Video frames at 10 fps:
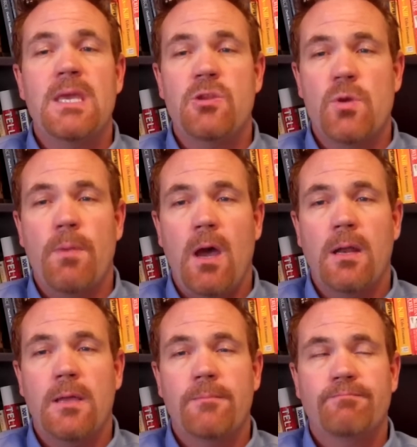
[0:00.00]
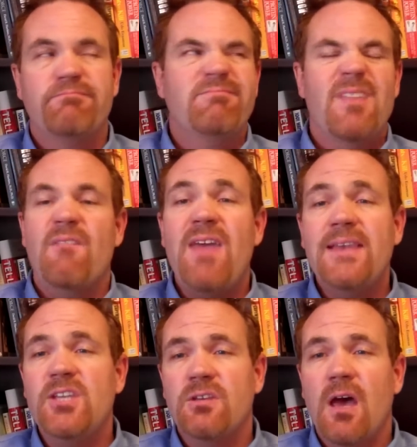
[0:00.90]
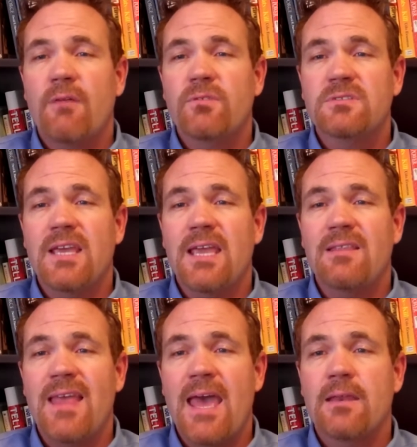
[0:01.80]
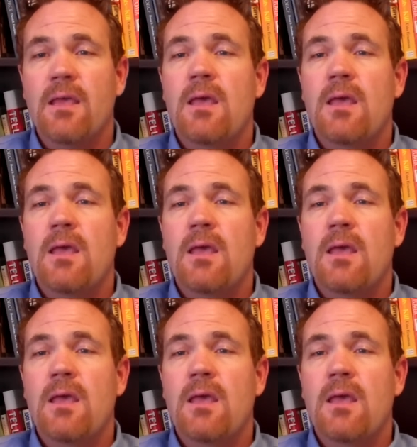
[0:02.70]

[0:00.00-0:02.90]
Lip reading: in your body. Fancy talk for saying that